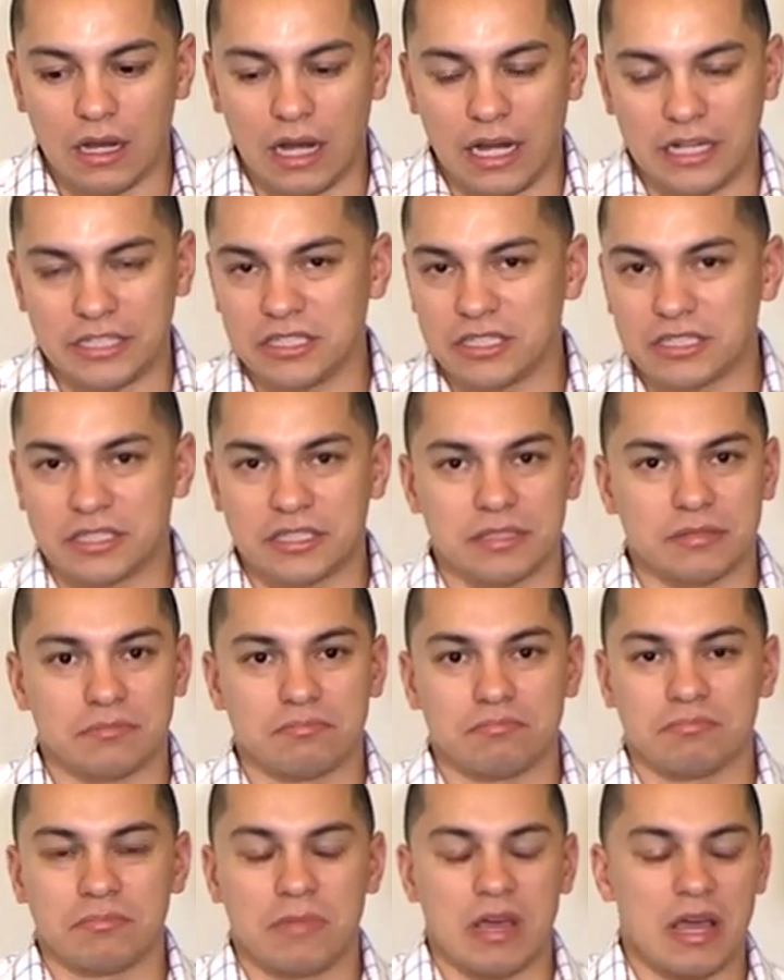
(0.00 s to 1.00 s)
I just
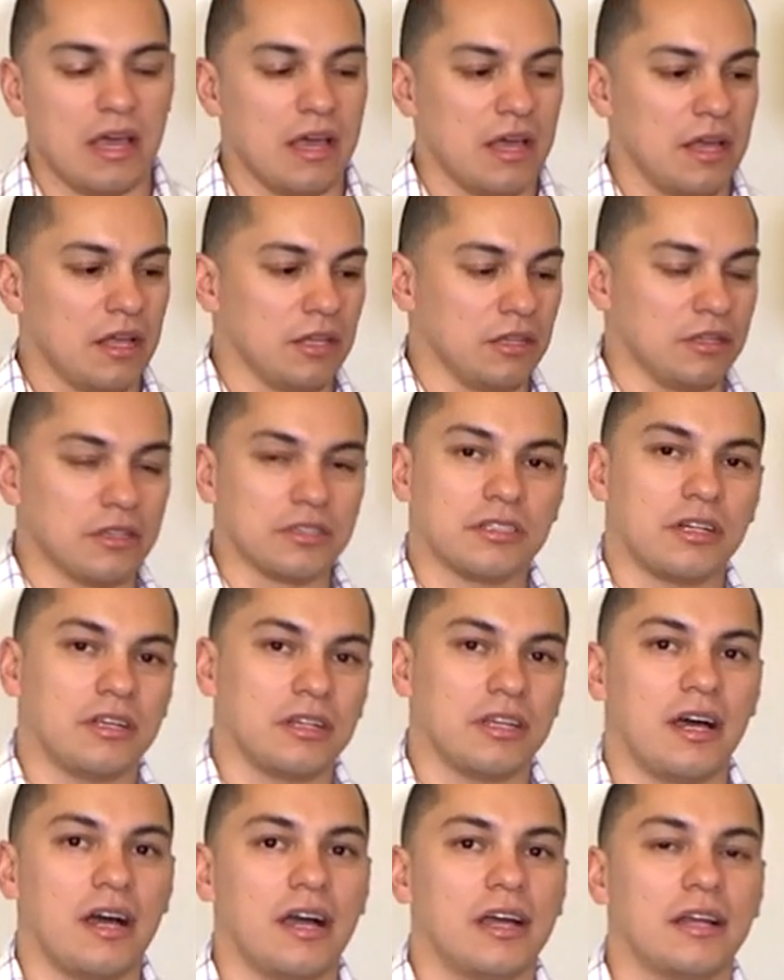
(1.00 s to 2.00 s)
looked
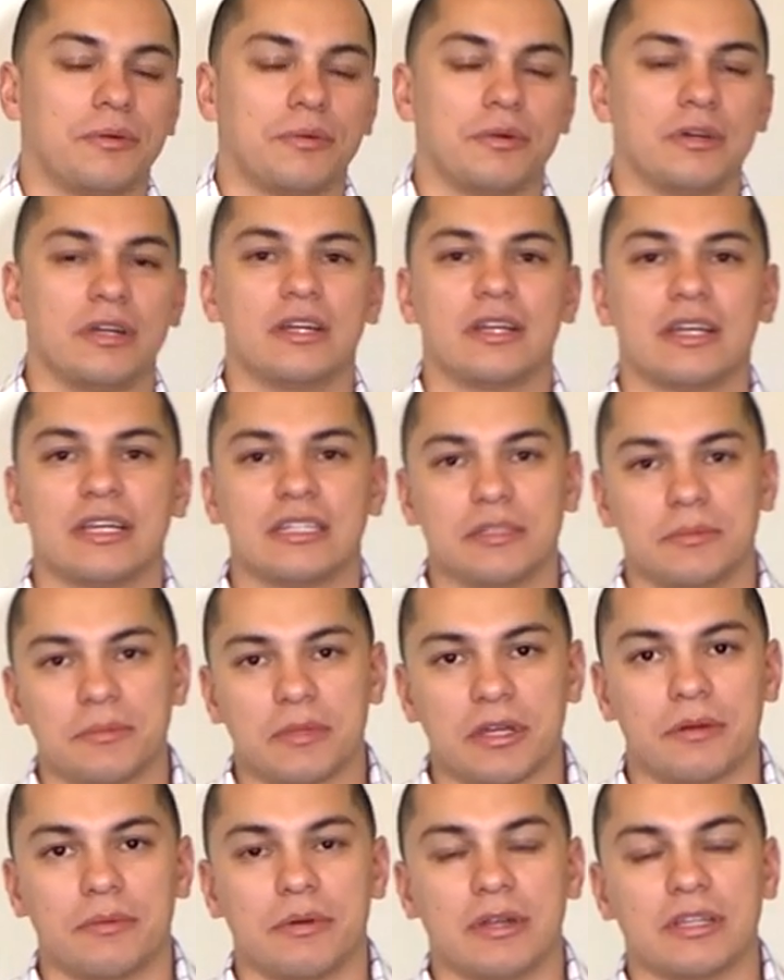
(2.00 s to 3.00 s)
online. I wanted to get
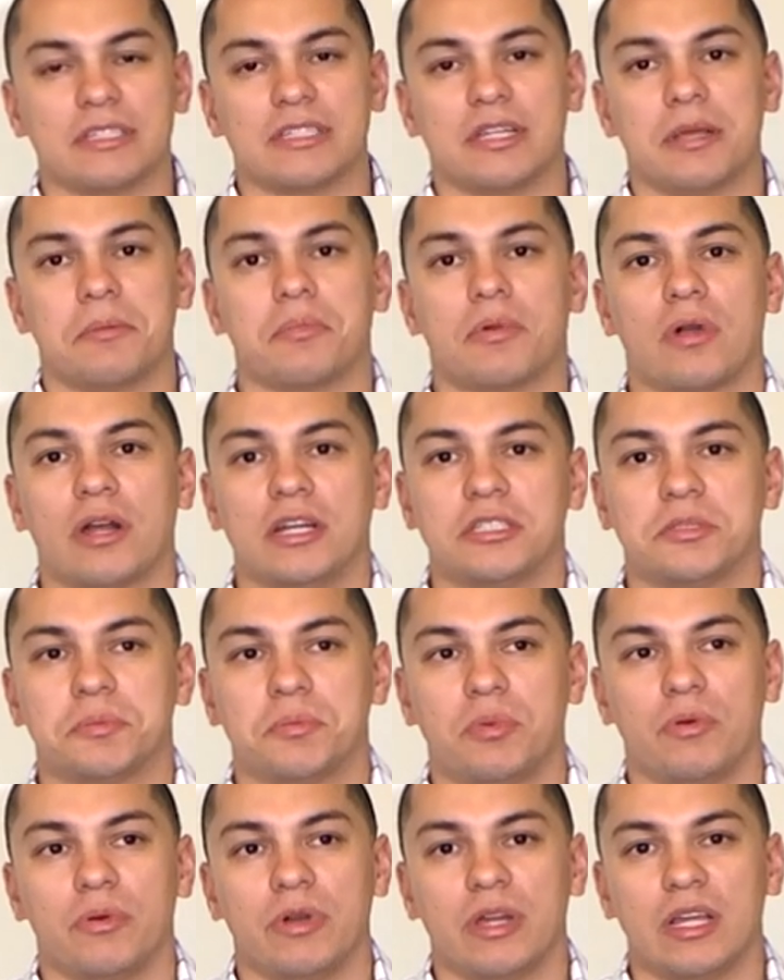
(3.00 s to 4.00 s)
something around the same price
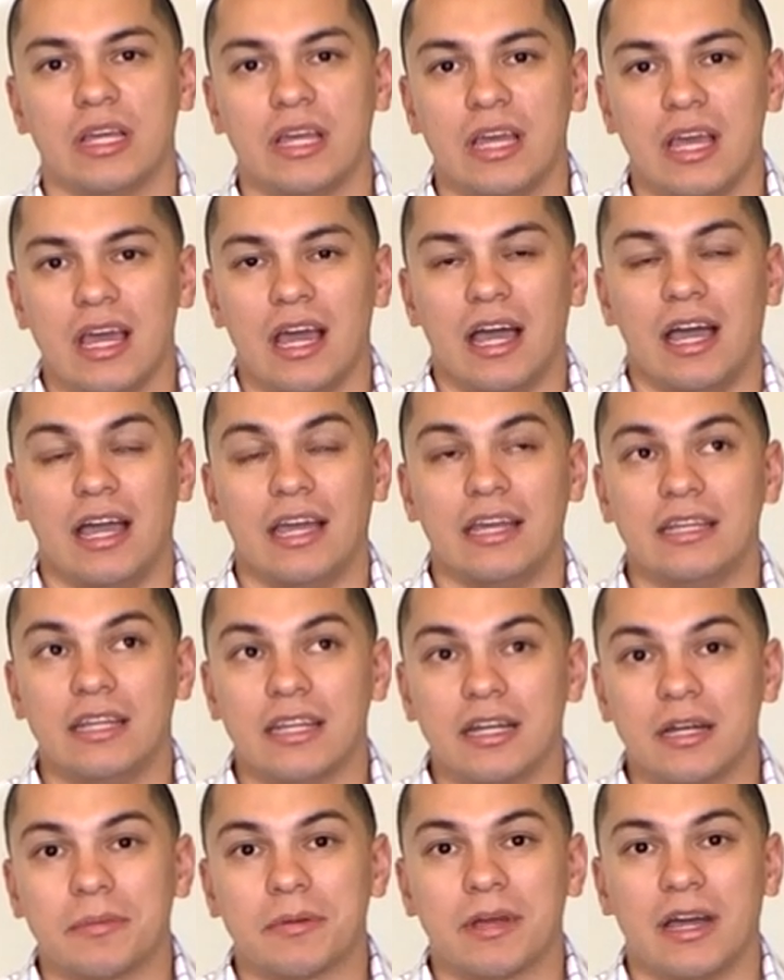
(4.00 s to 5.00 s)
point. I
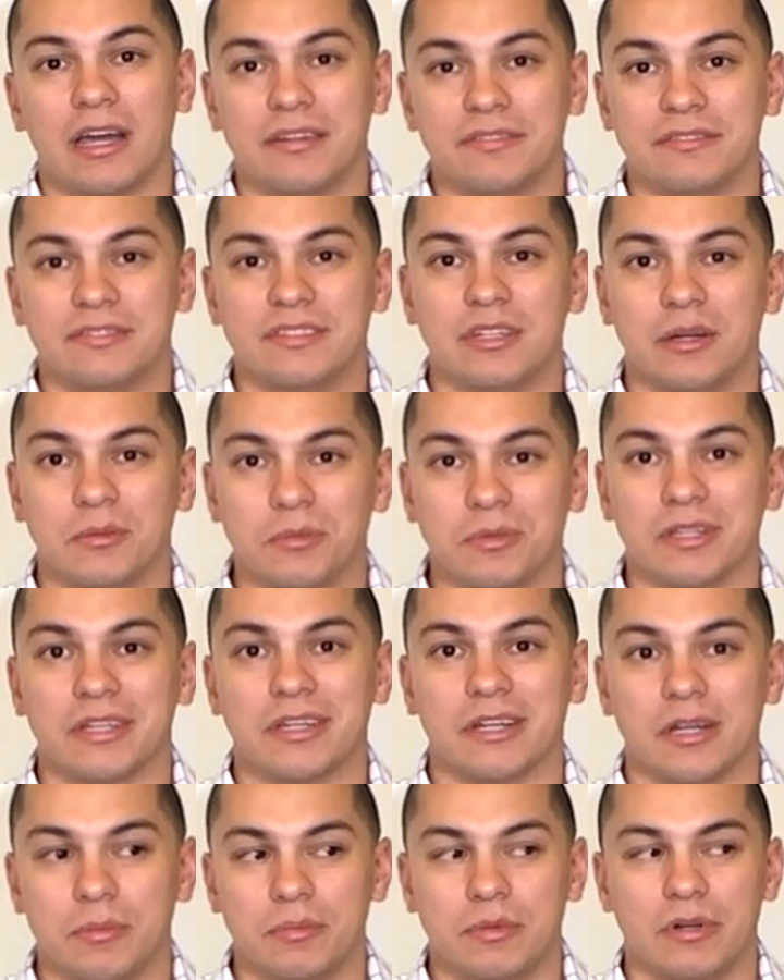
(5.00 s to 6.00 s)
ended up kind of
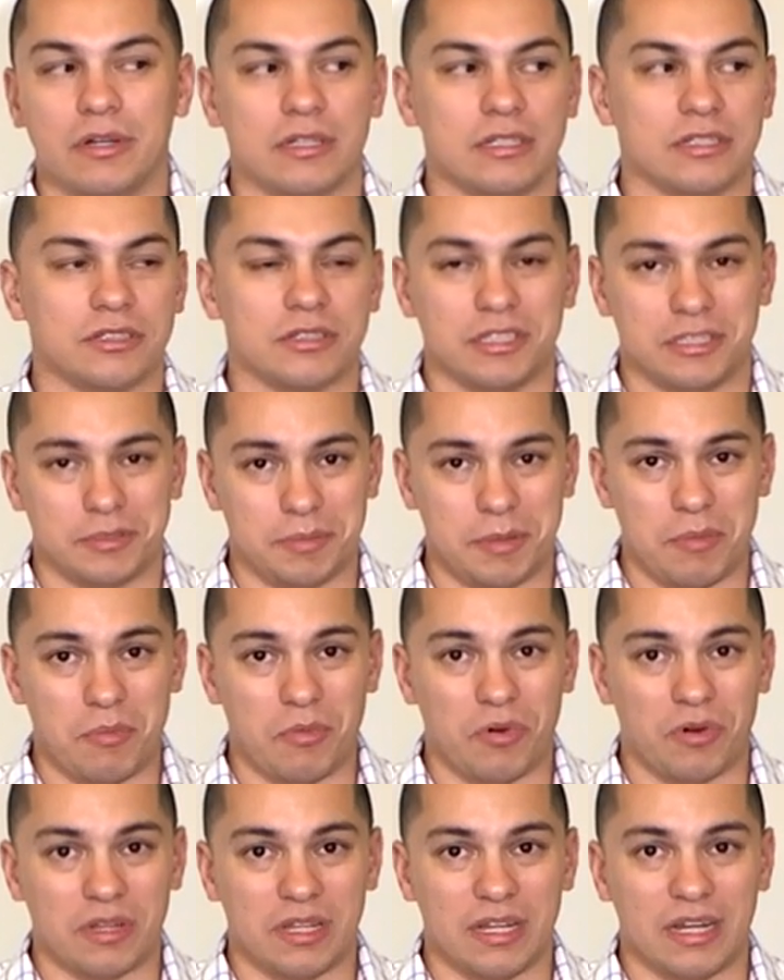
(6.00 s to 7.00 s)
doubling up on it, so I spent
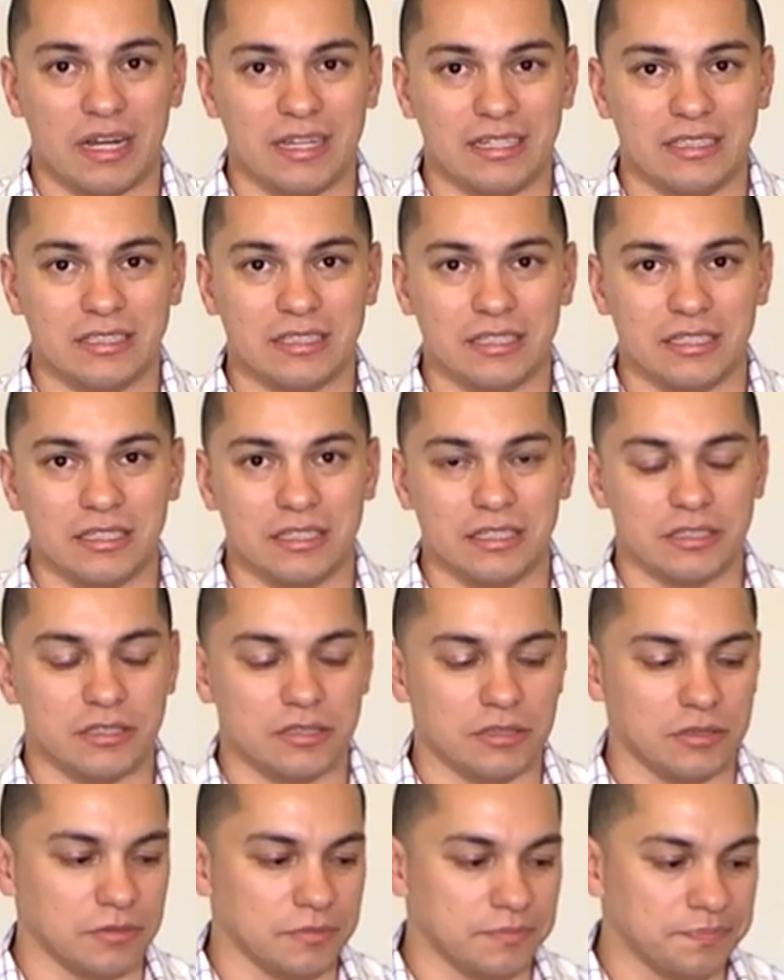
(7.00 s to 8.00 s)
more than I intended
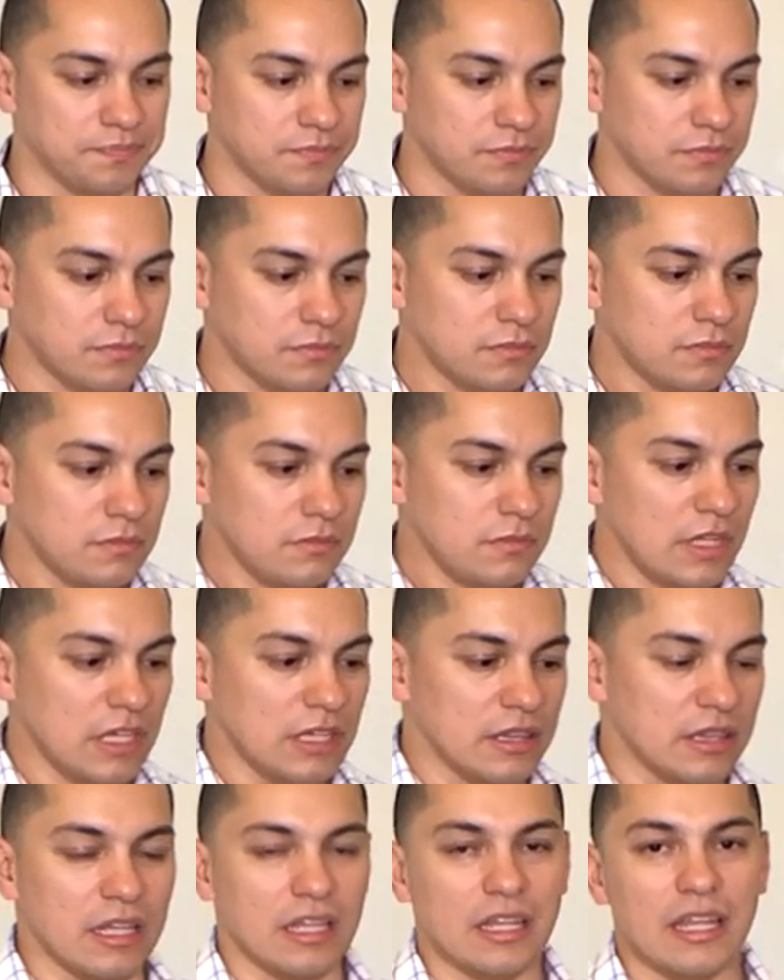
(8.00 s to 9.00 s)
to.
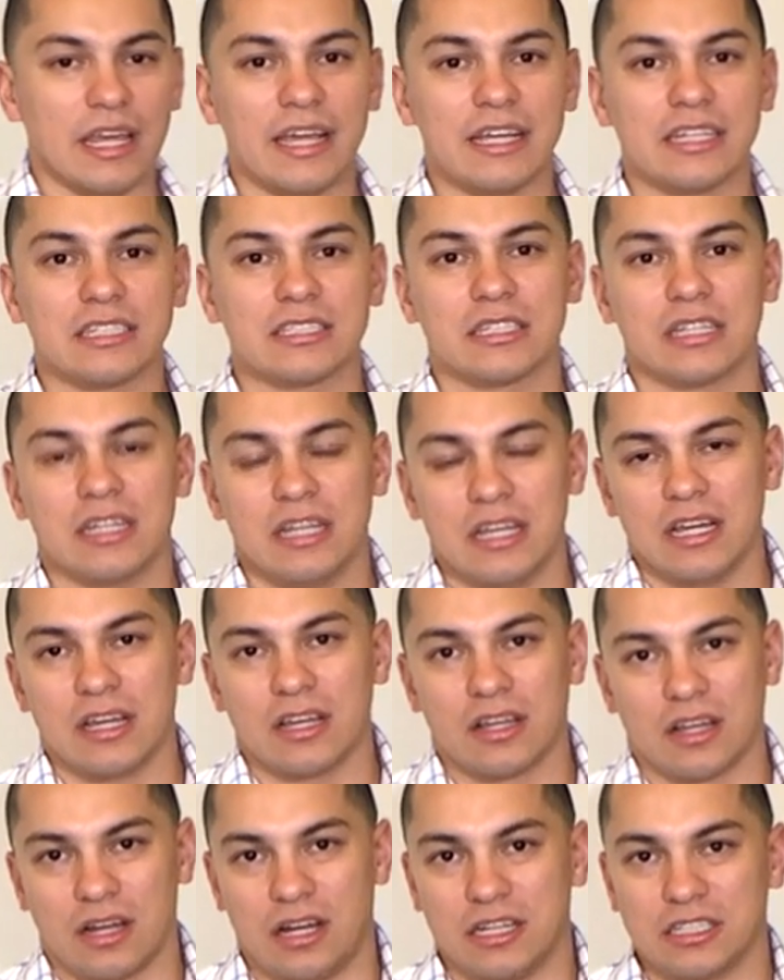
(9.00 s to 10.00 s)
The legs
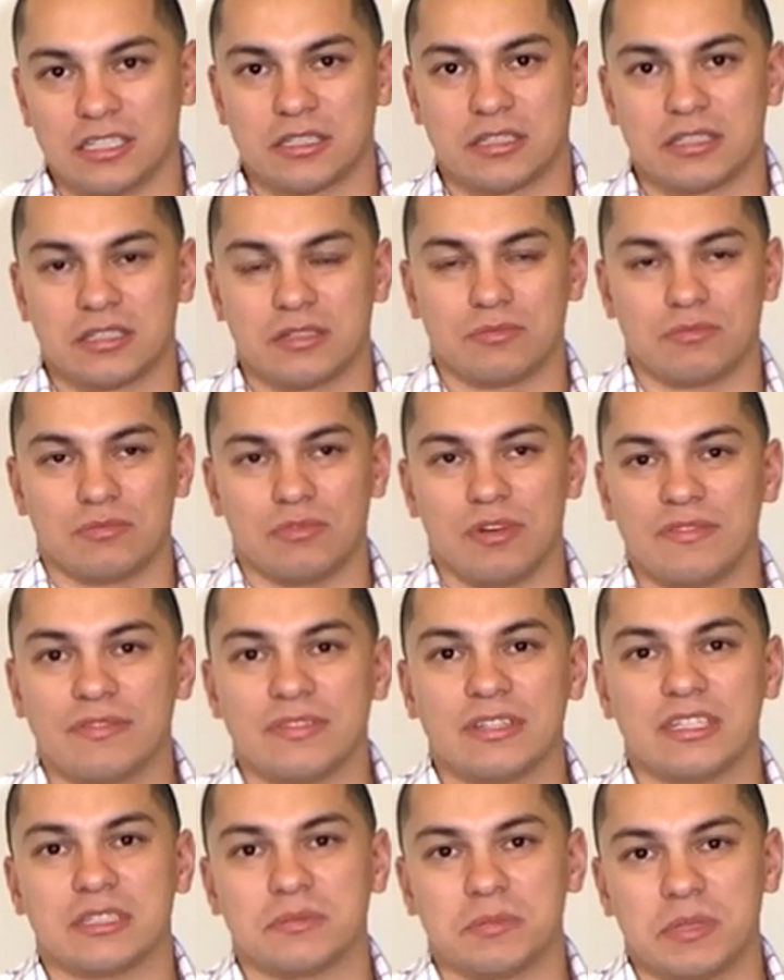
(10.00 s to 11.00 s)
costs
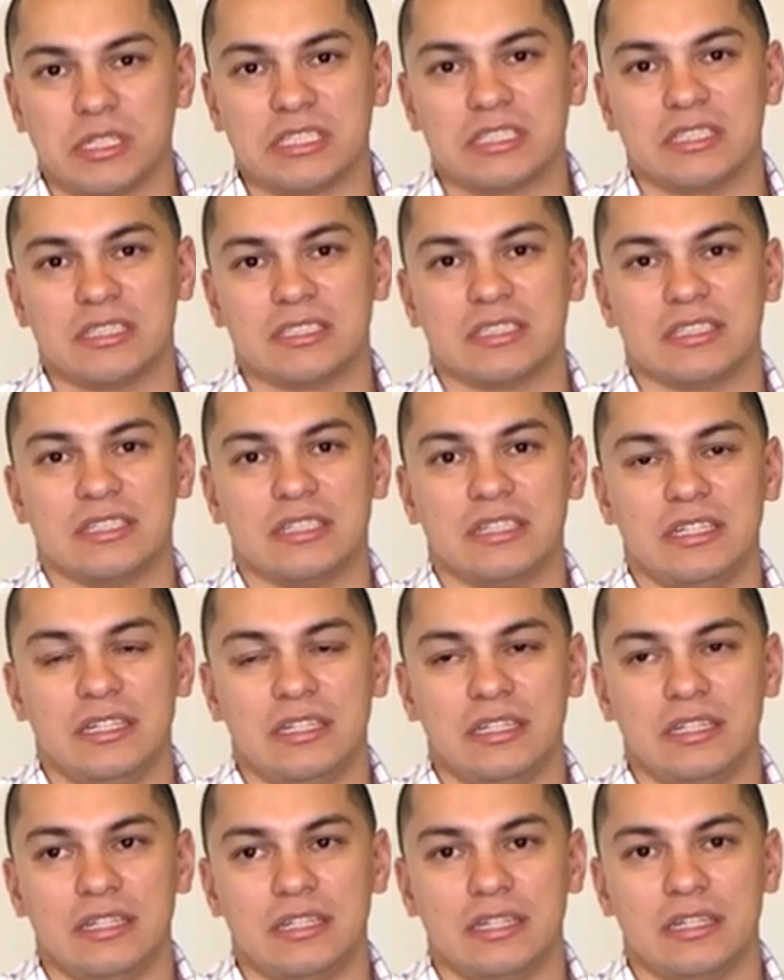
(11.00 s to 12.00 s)
roughly as much as
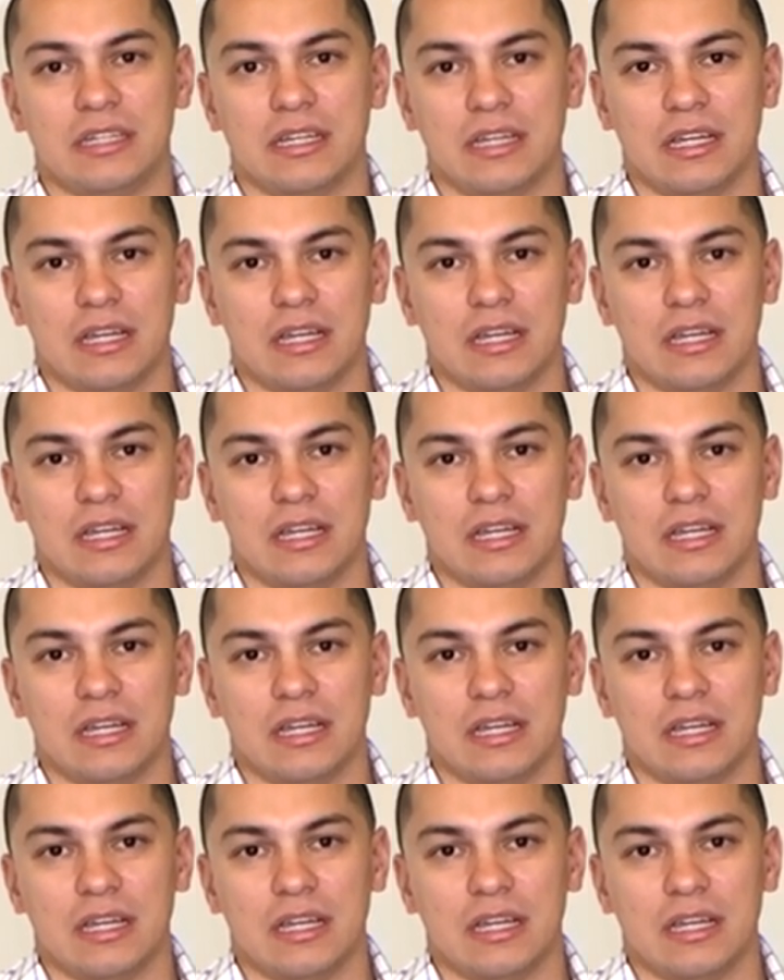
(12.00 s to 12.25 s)
the